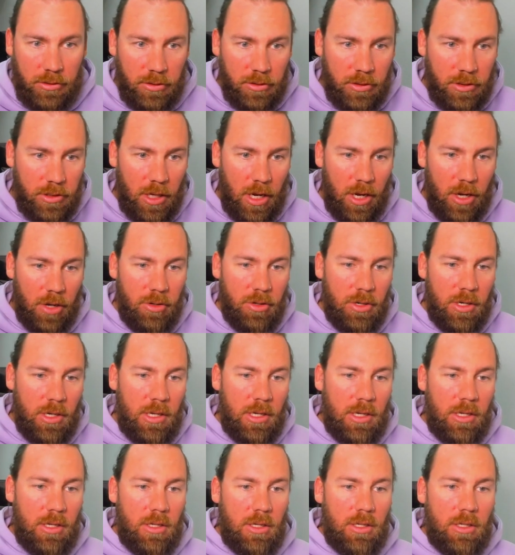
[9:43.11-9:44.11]
So
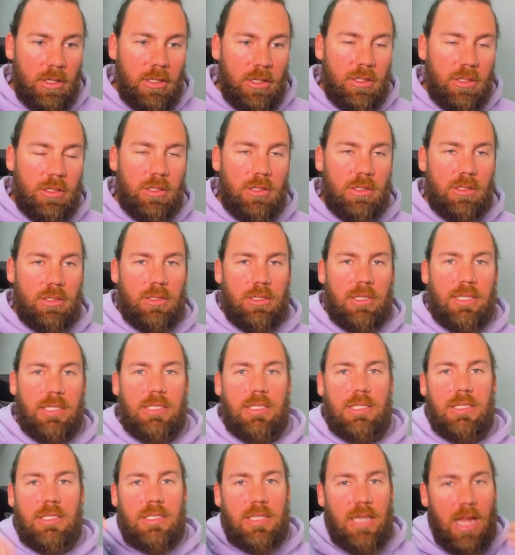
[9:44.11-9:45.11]

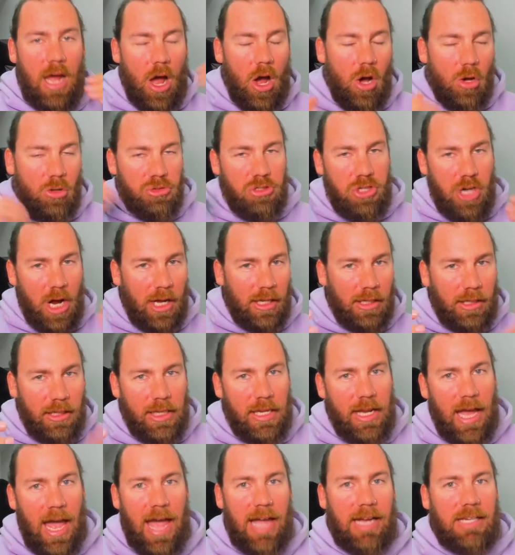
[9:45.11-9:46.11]
this is the whole
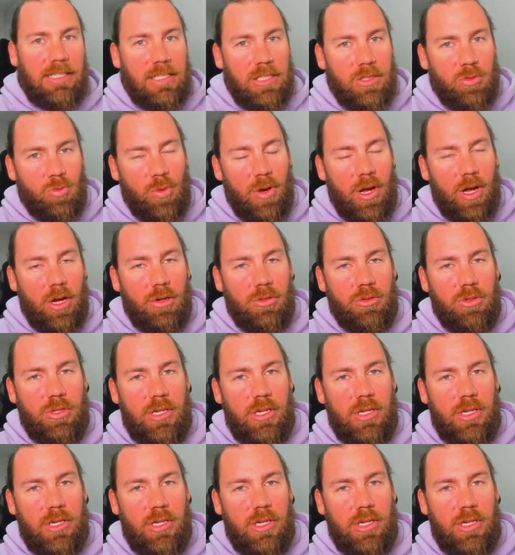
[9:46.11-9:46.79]
juggling act as well.